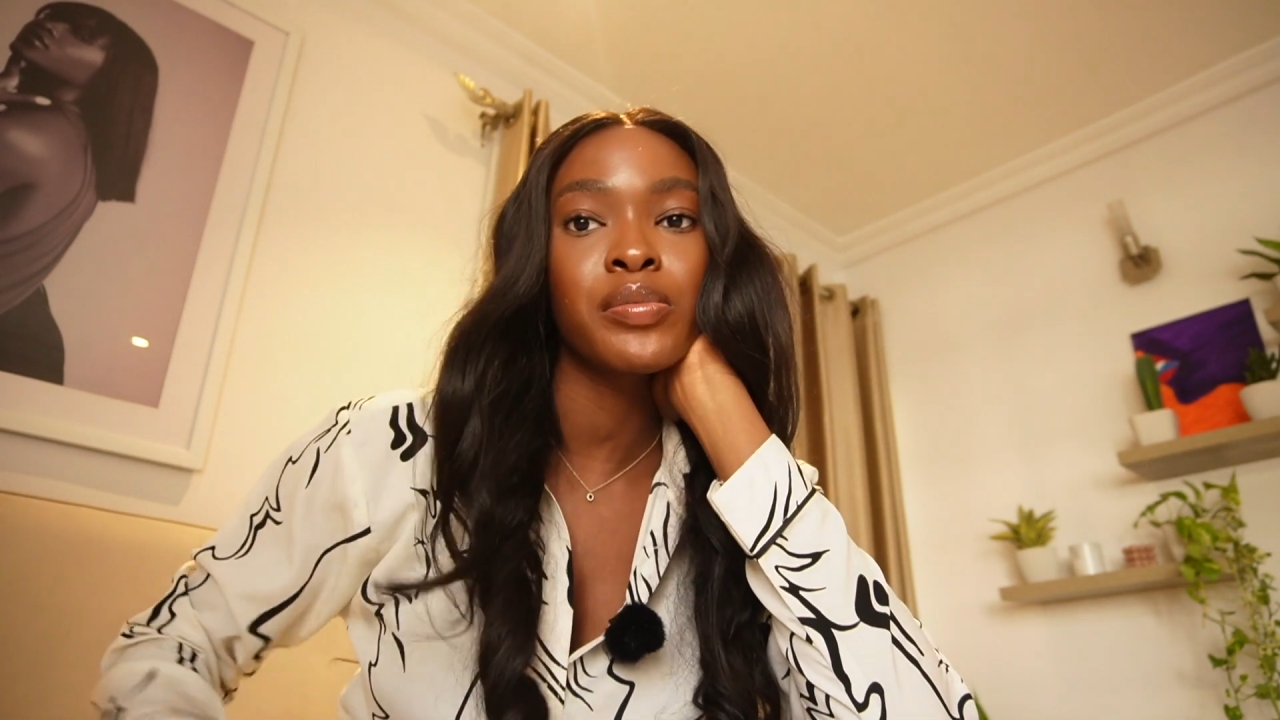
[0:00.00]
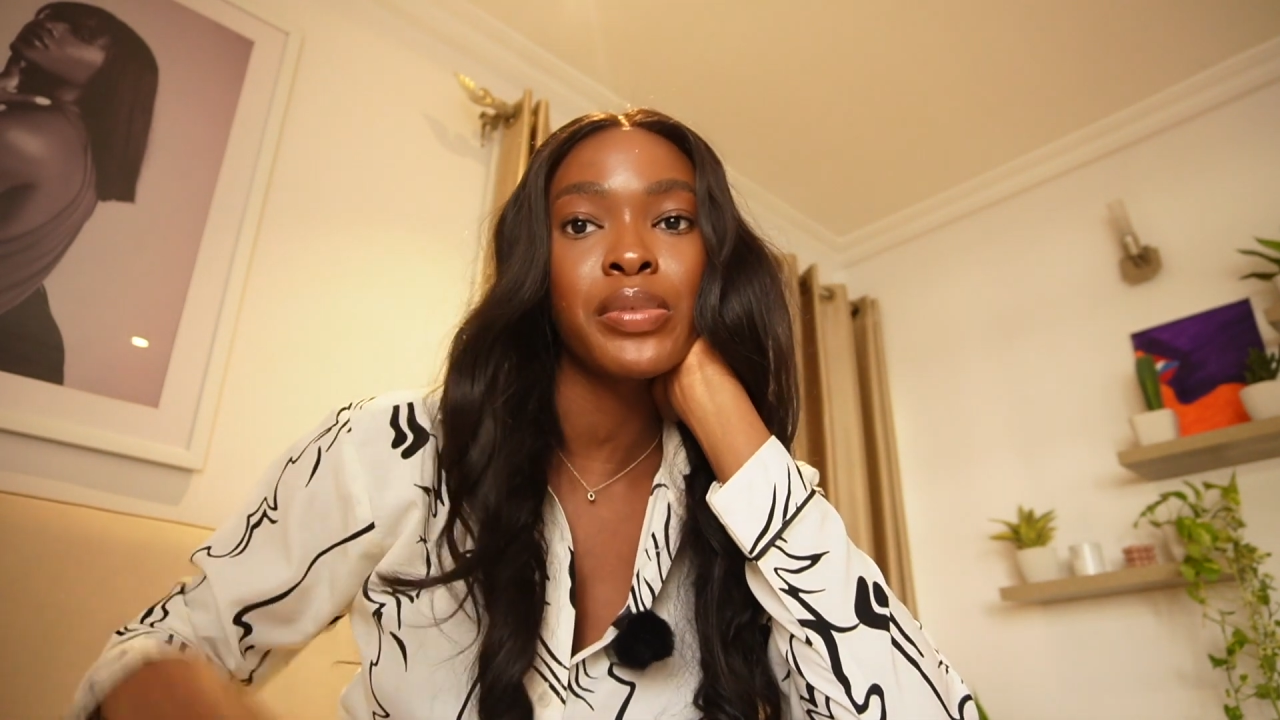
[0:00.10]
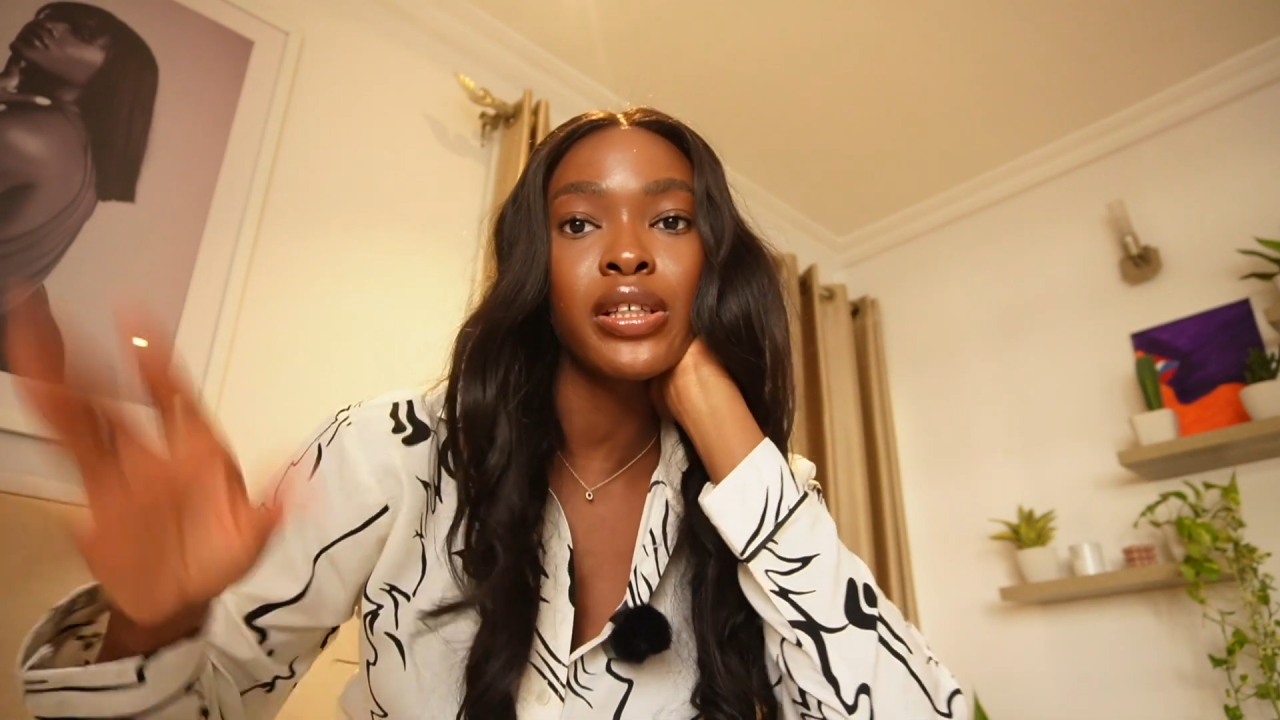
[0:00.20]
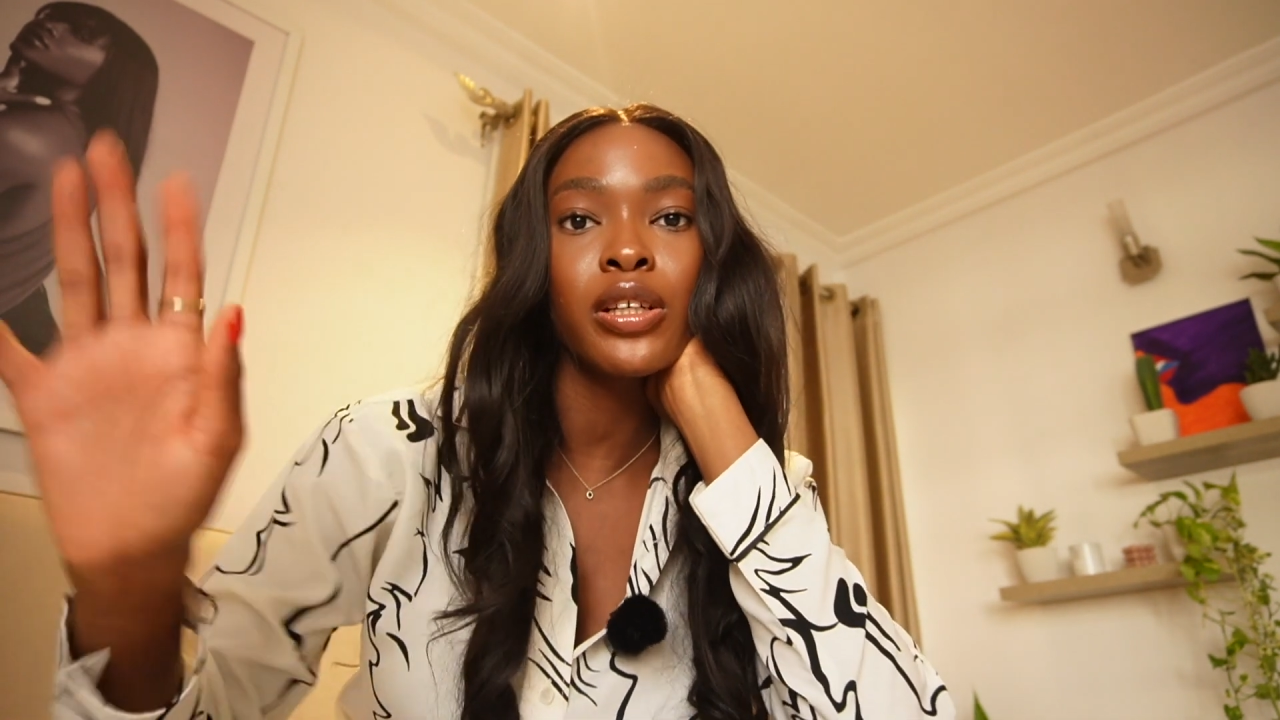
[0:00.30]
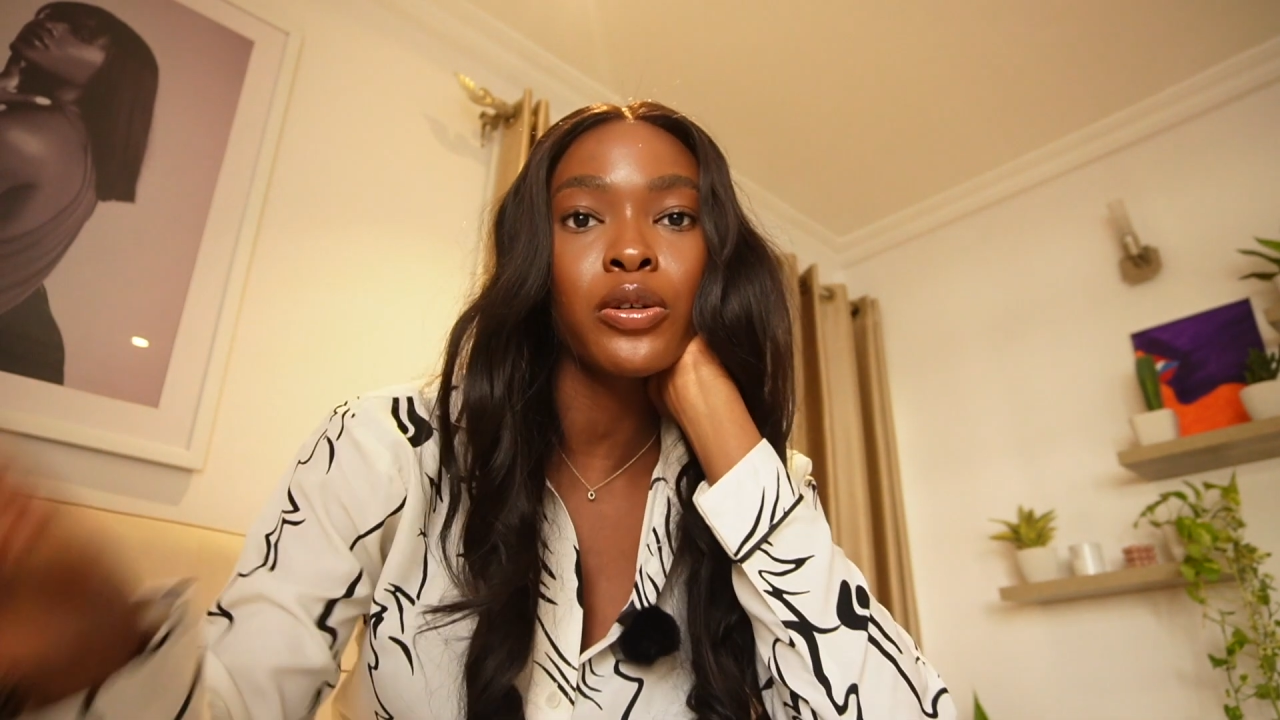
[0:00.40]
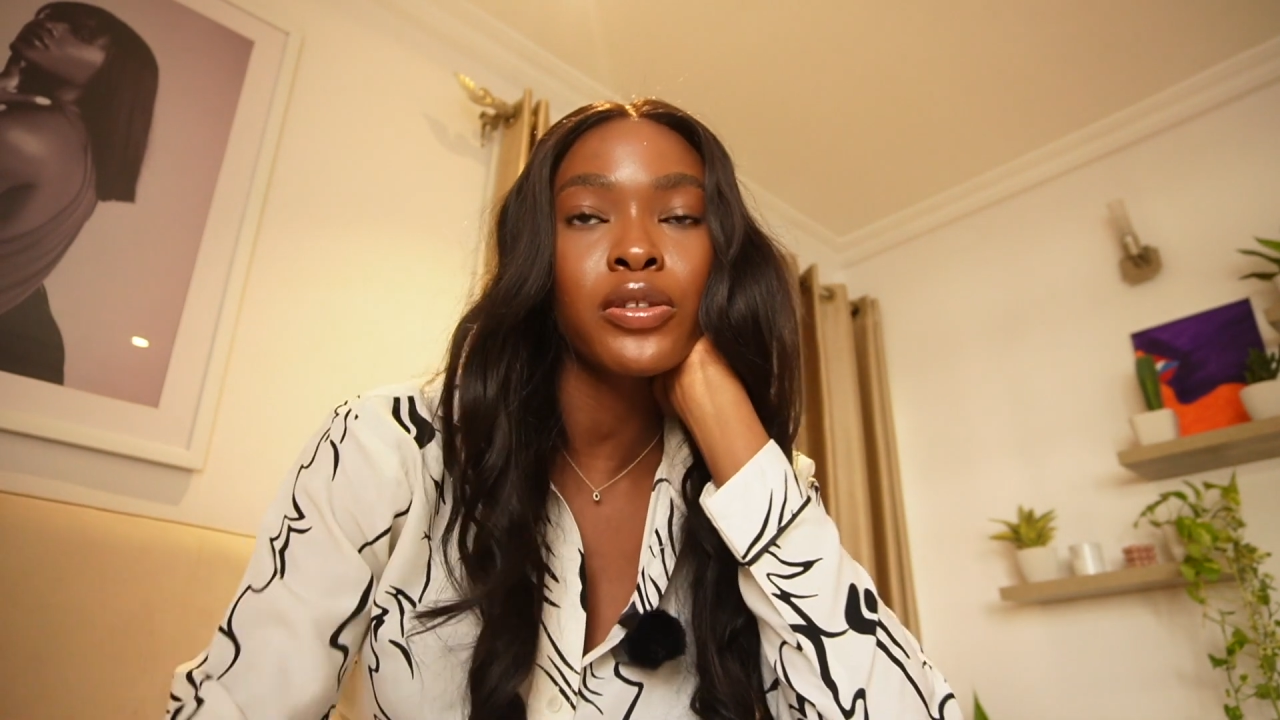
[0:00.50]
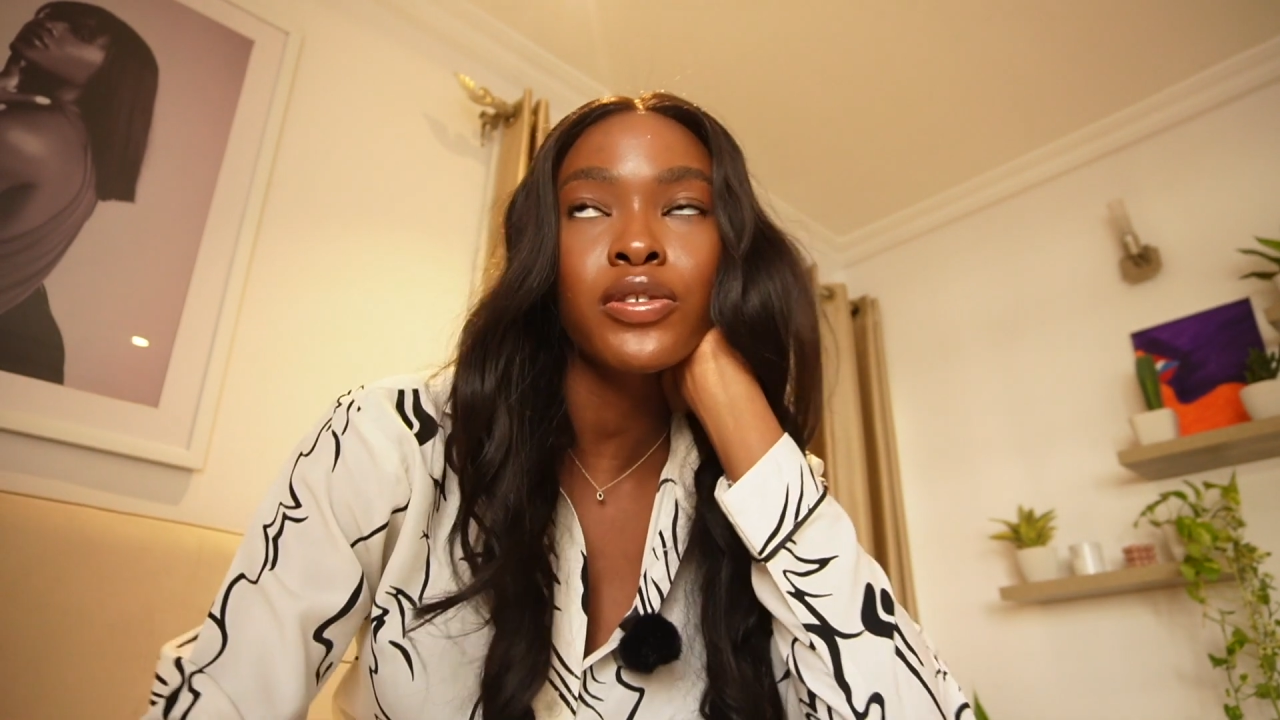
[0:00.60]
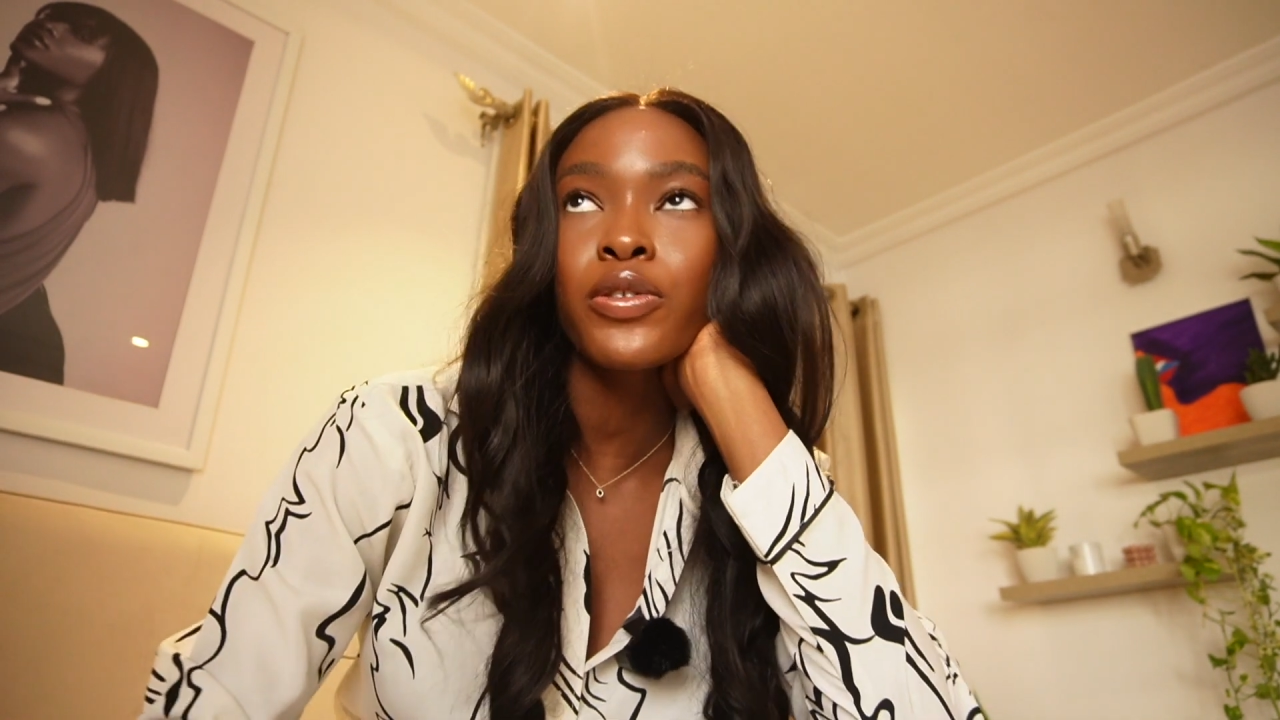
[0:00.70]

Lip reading: been a lot